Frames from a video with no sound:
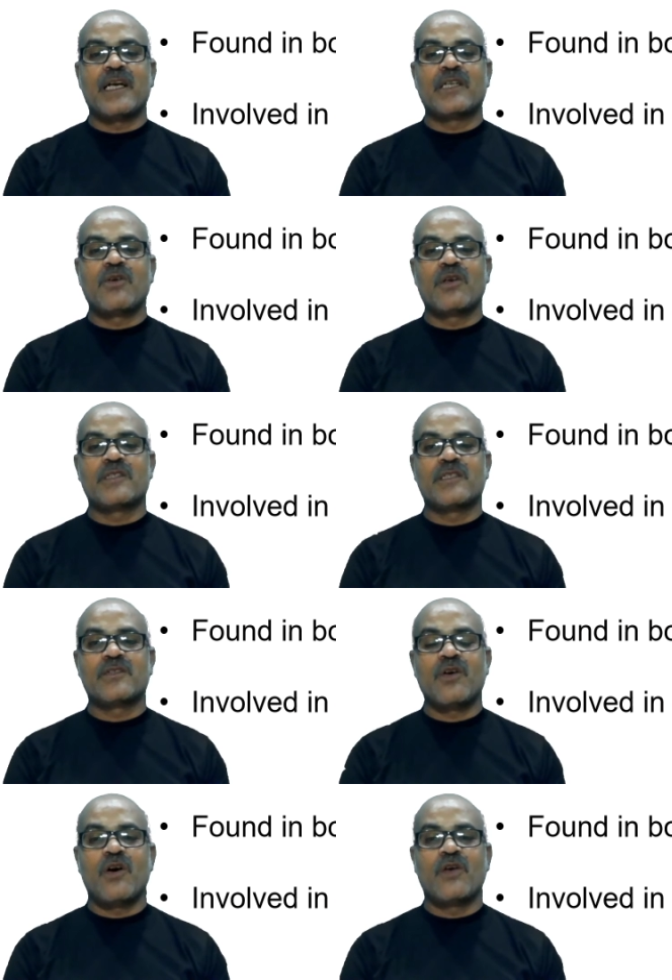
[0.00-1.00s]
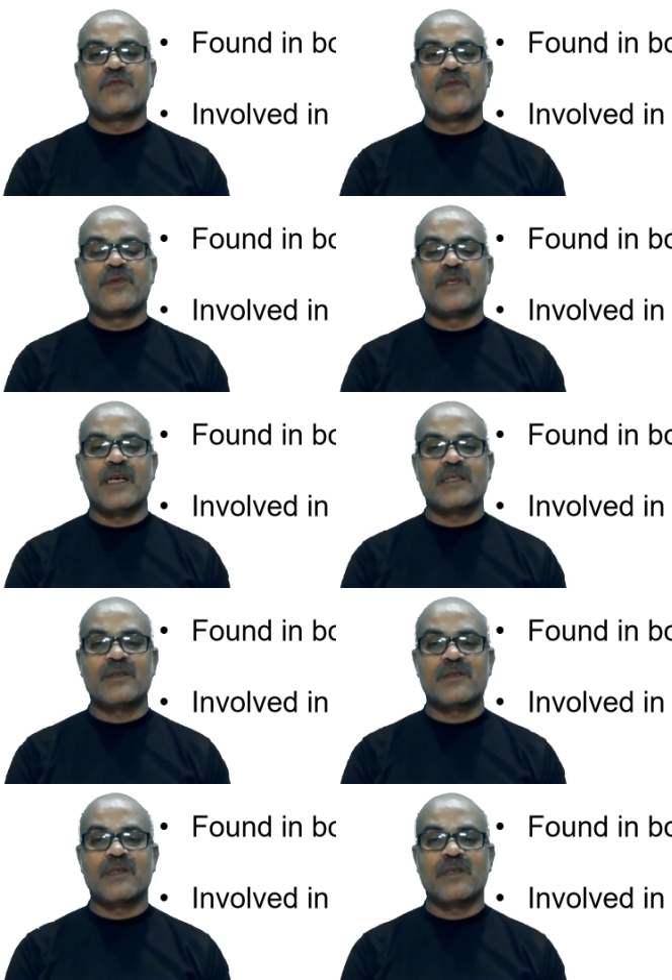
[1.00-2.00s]
hydrolysis of
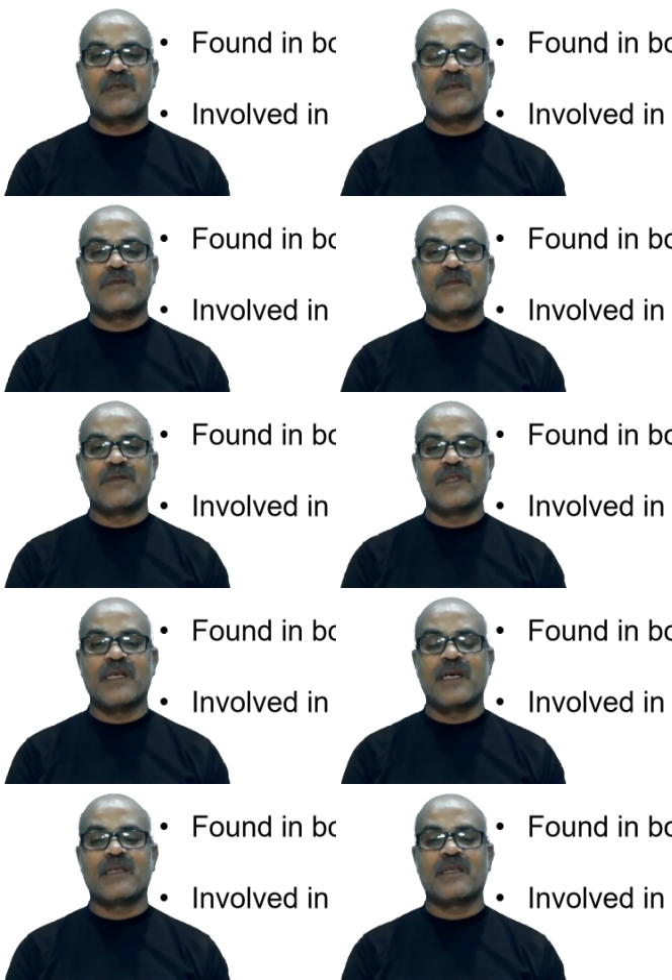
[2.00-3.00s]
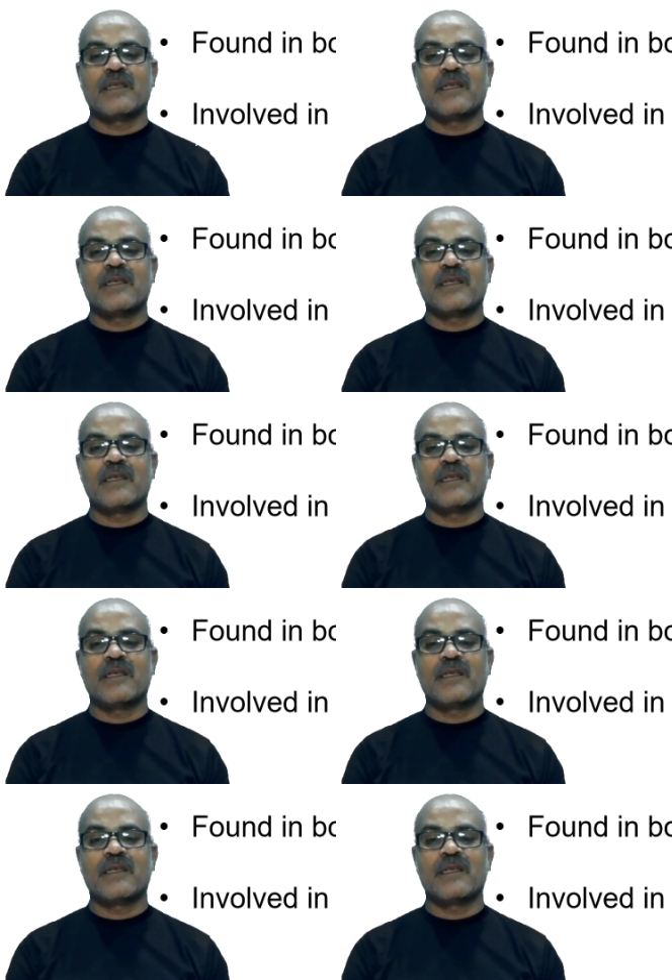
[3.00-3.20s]
drugs which are